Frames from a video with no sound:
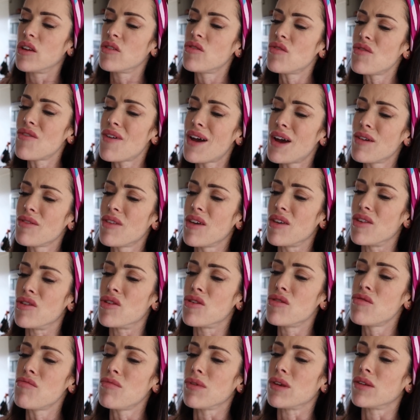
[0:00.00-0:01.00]
I don't know how they
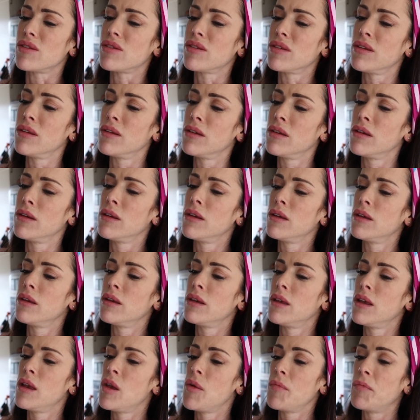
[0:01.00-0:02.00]
do it,
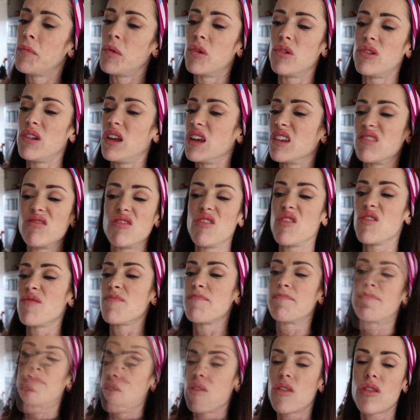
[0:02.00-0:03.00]
but like there's
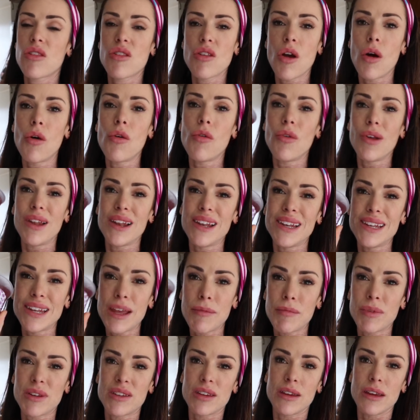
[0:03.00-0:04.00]
so
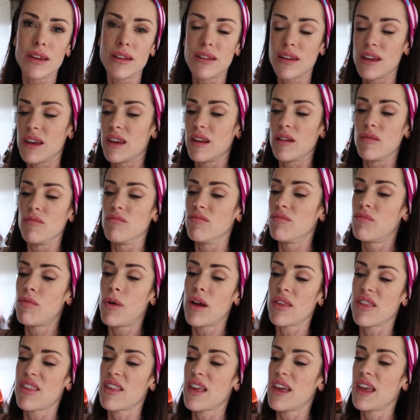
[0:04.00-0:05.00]
limited in
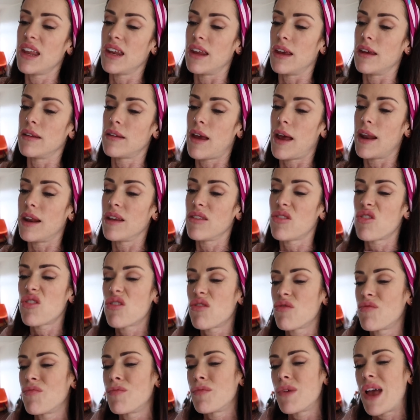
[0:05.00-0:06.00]
what's in it, and it
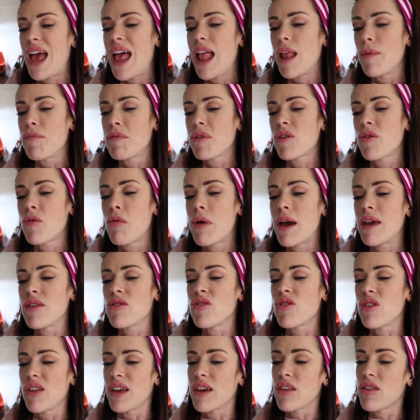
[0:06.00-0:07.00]
just helps
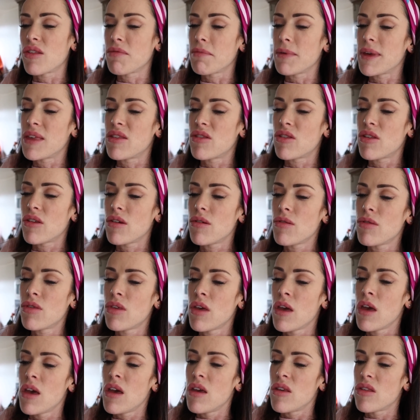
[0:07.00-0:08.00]
quench like a sweet
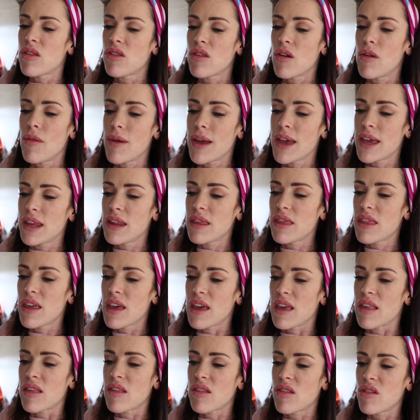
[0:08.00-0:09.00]
tooth. So in
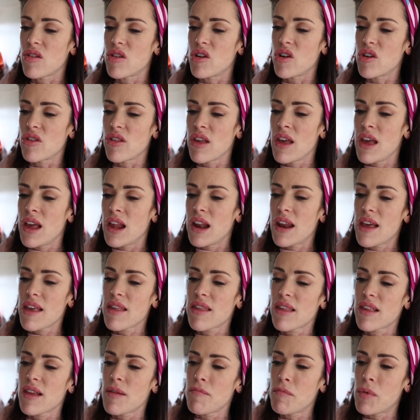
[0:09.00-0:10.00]
this there's
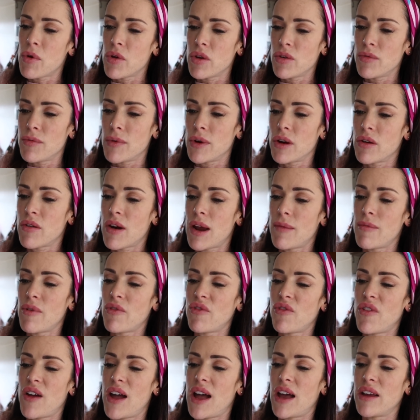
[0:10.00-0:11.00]
less than 0.1 gram
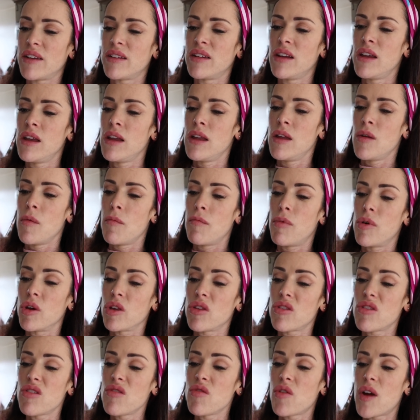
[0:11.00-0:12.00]
of fat,
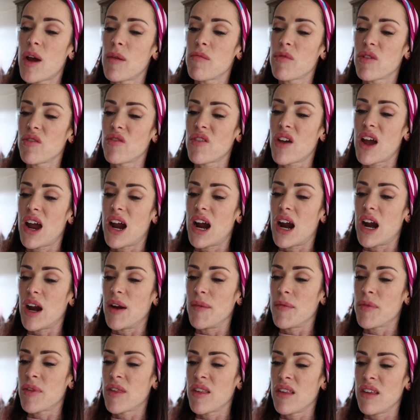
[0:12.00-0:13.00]
0.2 grams of
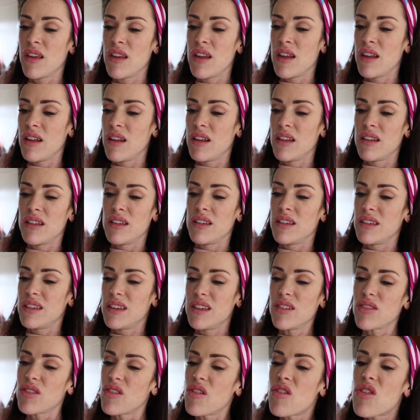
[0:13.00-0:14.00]
carbs.
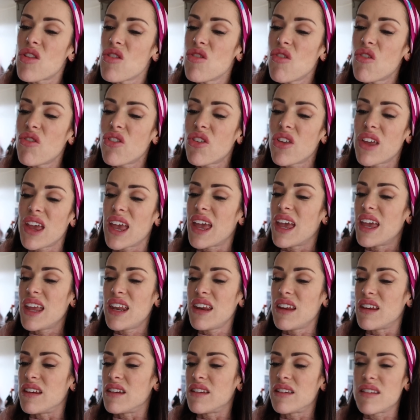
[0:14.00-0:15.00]
There's nothing
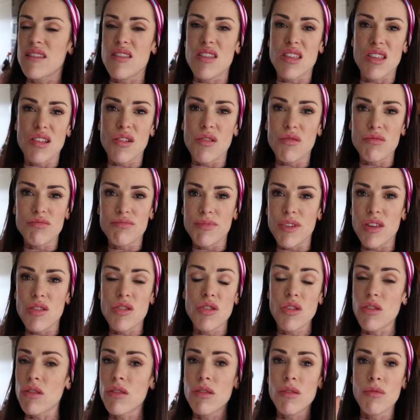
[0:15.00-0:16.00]
in it, so
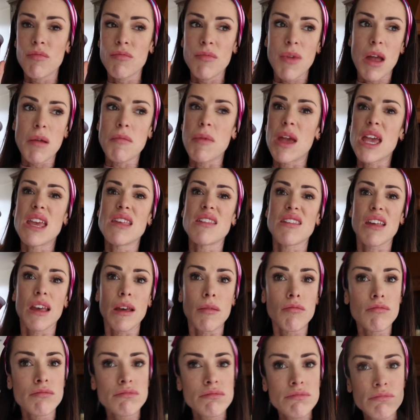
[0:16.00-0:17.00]
it's just
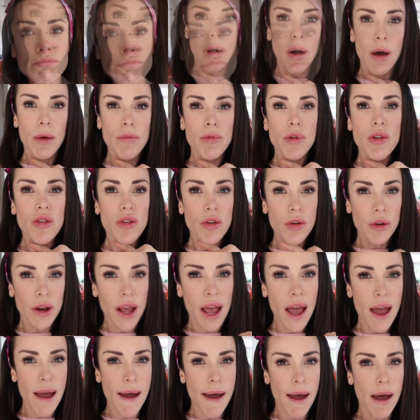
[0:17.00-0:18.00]
amazing. So I'm just gonna
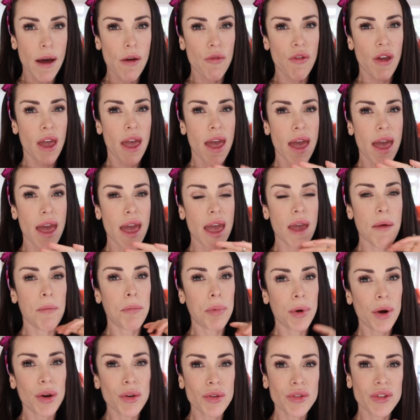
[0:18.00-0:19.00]
have a
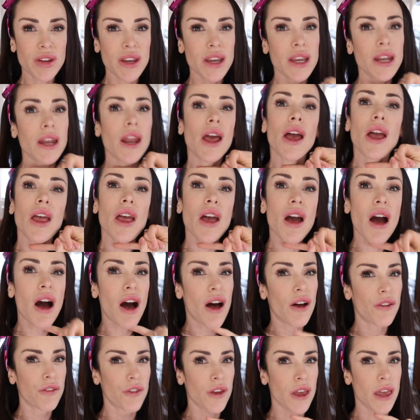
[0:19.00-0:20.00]
protein
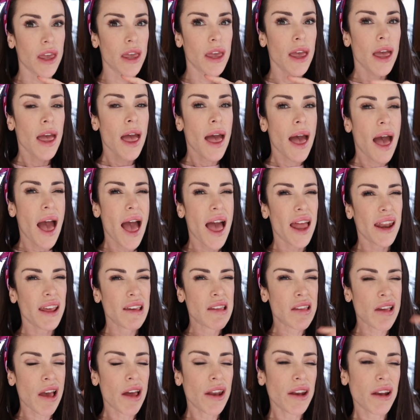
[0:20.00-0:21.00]
coffee, and
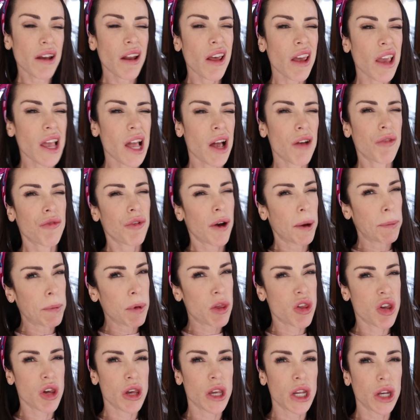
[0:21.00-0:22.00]
it's kind of like a
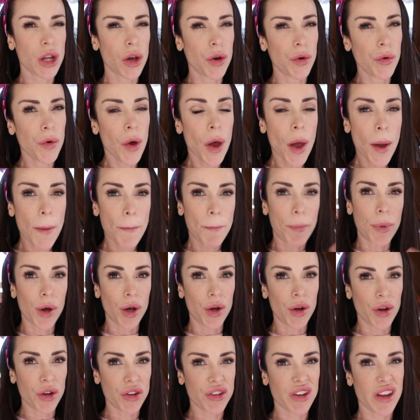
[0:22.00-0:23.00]
frappuccino,
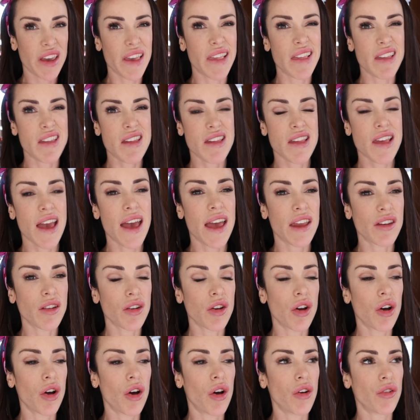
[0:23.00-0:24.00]
but instead
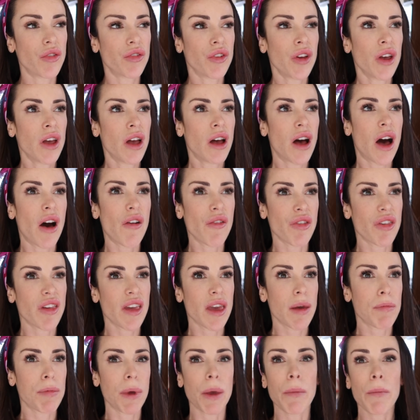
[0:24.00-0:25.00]
of
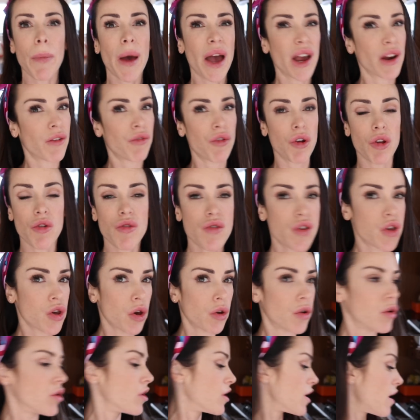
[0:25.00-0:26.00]
obviously it being packed full of
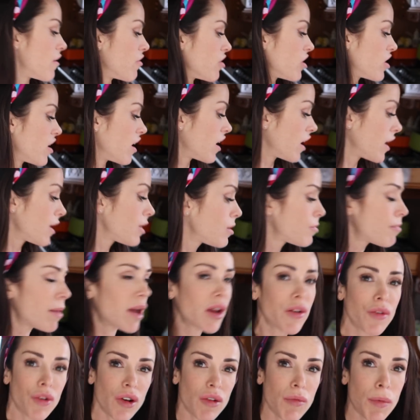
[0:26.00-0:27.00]
sugar and everything, it's
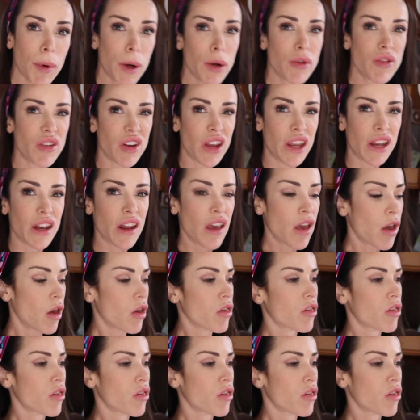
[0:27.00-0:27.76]
packed full of protein.